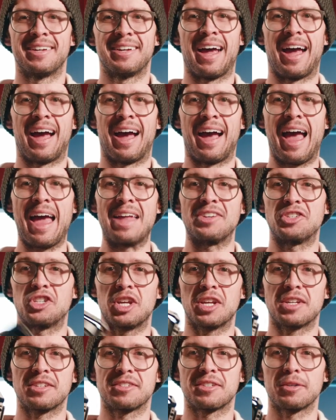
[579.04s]
and
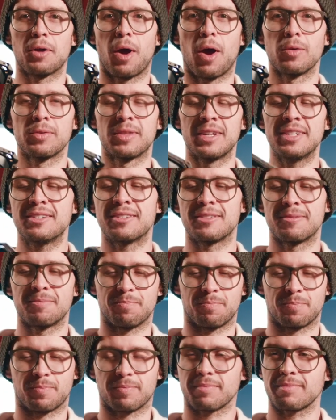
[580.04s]
she can still hold this.
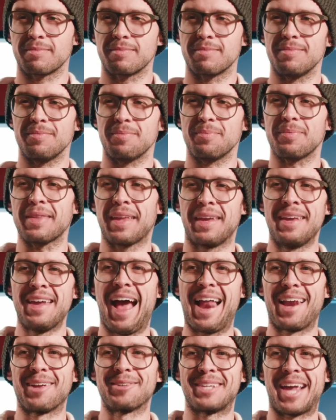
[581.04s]

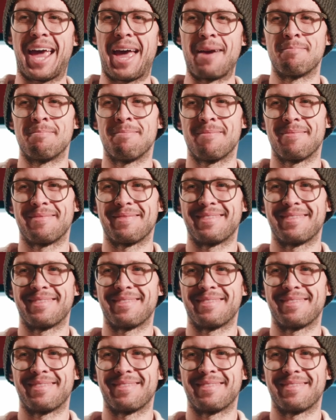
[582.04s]
Hello, Tam.